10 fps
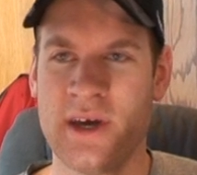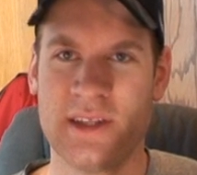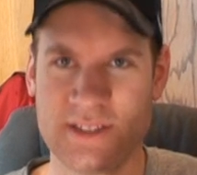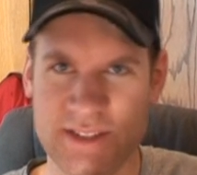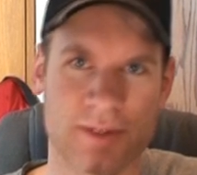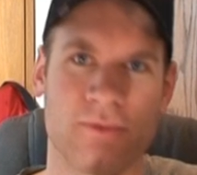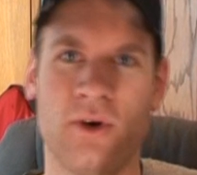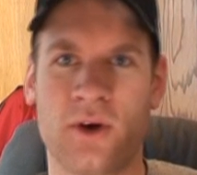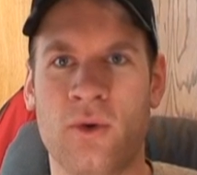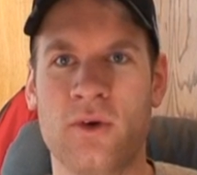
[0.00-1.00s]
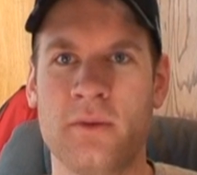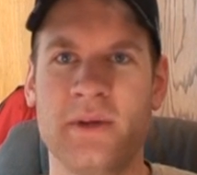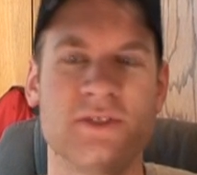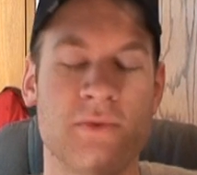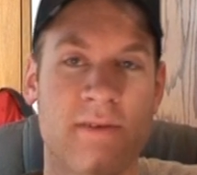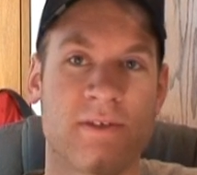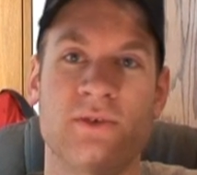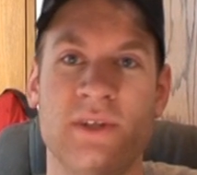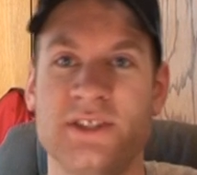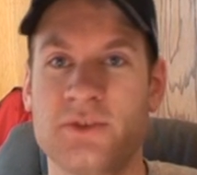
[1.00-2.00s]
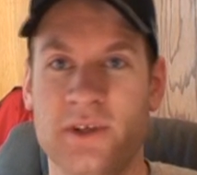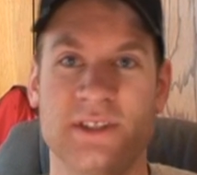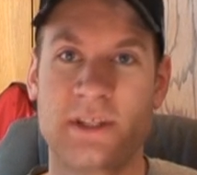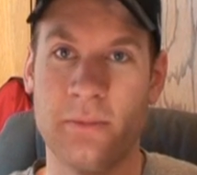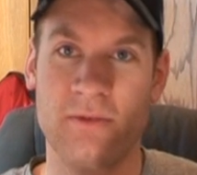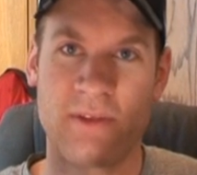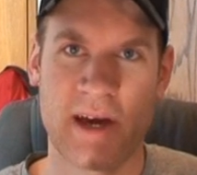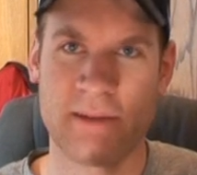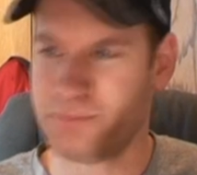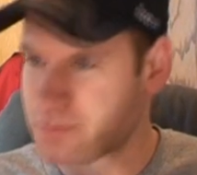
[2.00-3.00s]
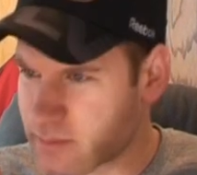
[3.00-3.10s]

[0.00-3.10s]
This is in the wrong order because we have to do this. We're going to skip over that.